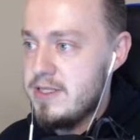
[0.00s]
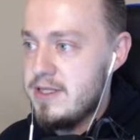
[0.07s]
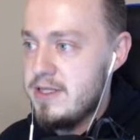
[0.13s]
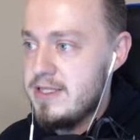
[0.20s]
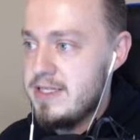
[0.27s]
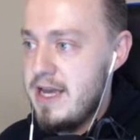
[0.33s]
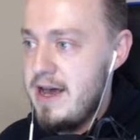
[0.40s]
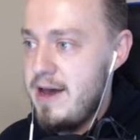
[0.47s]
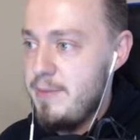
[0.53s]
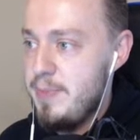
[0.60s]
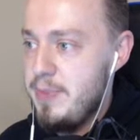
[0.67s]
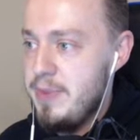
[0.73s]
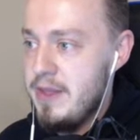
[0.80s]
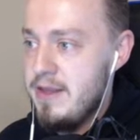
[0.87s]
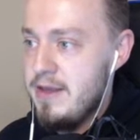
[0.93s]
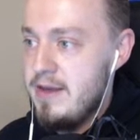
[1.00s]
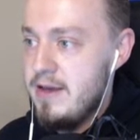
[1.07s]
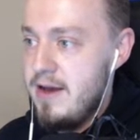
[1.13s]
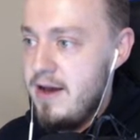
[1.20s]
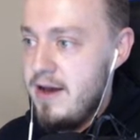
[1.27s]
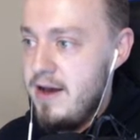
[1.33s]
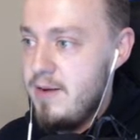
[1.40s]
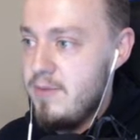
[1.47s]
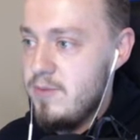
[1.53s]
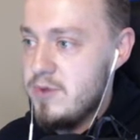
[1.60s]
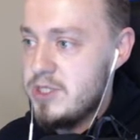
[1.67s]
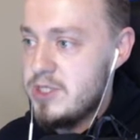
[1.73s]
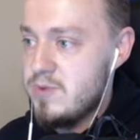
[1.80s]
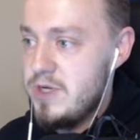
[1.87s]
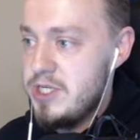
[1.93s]
to the top. We'll
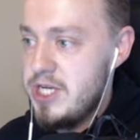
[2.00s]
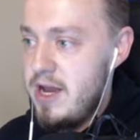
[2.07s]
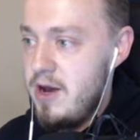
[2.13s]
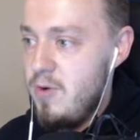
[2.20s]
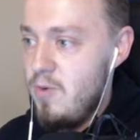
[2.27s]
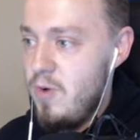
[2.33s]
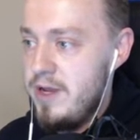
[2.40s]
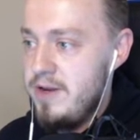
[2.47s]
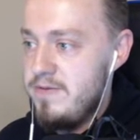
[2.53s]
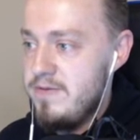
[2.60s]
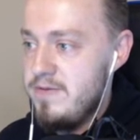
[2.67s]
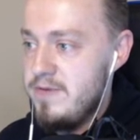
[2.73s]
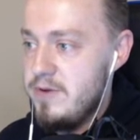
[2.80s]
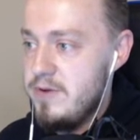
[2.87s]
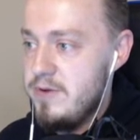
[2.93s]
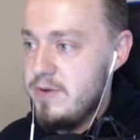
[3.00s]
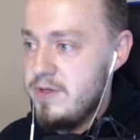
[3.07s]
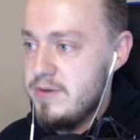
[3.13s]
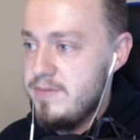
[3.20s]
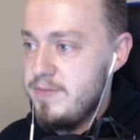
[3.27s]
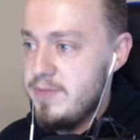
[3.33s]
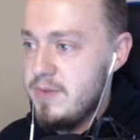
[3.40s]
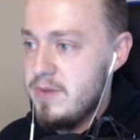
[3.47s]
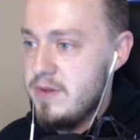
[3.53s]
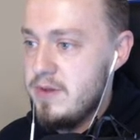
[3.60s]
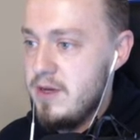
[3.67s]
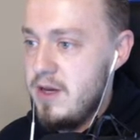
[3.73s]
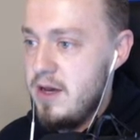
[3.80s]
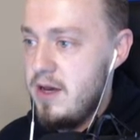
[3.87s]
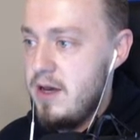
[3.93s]
switch out White Flute,
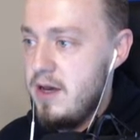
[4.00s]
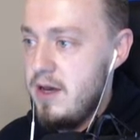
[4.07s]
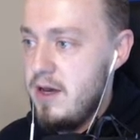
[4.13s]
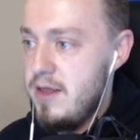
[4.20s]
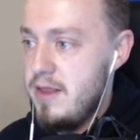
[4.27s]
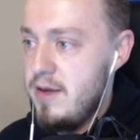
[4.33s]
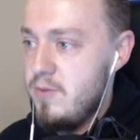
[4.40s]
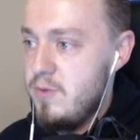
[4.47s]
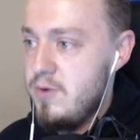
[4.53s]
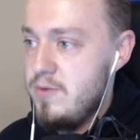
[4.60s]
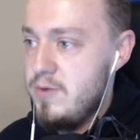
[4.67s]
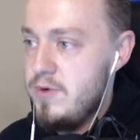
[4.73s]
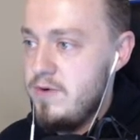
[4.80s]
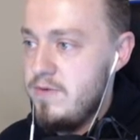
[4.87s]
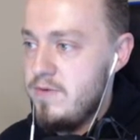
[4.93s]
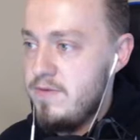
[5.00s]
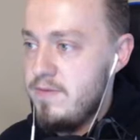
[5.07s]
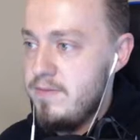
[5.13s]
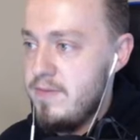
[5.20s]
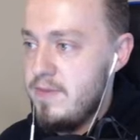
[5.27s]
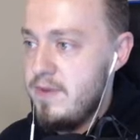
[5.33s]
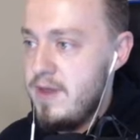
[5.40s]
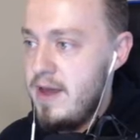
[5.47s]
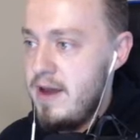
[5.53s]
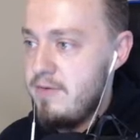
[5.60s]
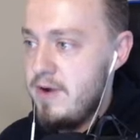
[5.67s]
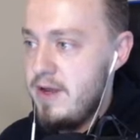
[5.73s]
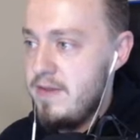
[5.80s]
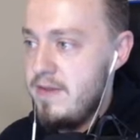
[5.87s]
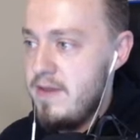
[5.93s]
and then we'll move that
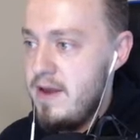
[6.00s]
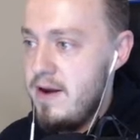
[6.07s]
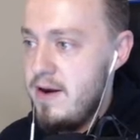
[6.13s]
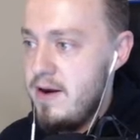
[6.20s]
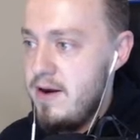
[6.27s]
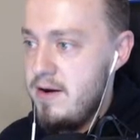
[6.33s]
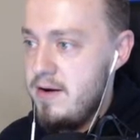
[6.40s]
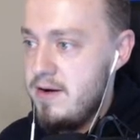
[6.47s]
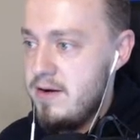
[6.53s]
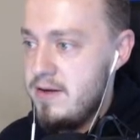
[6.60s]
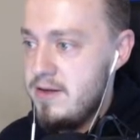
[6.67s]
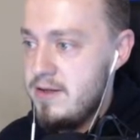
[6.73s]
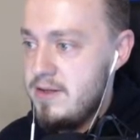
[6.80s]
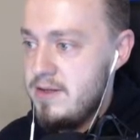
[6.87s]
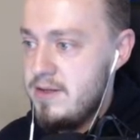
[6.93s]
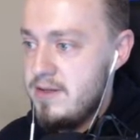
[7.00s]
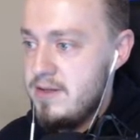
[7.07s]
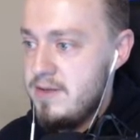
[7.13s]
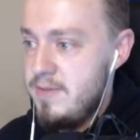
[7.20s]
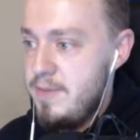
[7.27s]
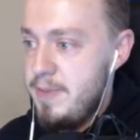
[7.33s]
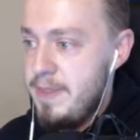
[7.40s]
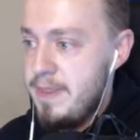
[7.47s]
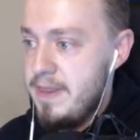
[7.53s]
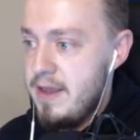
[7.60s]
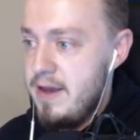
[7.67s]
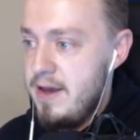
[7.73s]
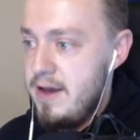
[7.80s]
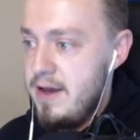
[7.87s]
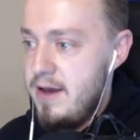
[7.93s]
right there.
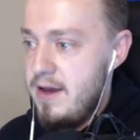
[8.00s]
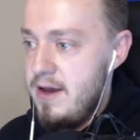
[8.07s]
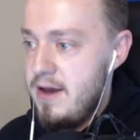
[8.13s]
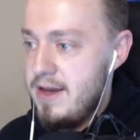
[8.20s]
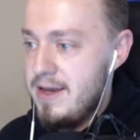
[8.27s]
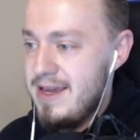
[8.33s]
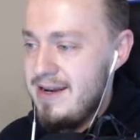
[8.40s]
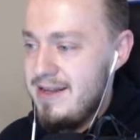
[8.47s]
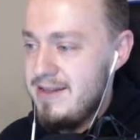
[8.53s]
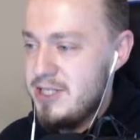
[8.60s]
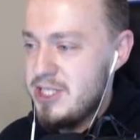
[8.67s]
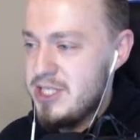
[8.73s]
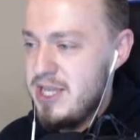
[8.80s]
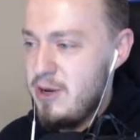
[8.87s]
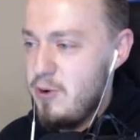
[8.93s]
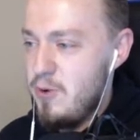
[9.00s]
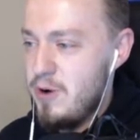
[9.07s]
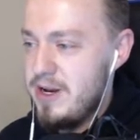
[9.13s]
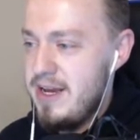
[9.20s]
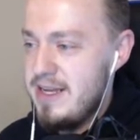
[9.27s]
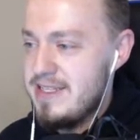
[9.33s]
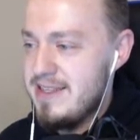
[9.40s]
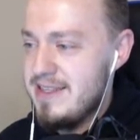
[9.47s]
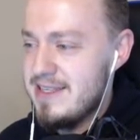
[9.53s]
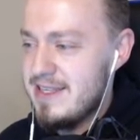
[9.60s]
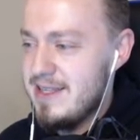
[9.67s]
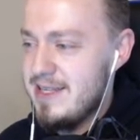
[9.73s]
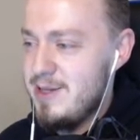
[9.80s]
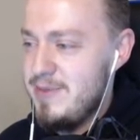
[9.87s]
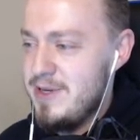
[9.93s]
I kind of just like organizing this a
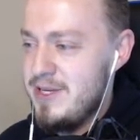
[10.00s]
little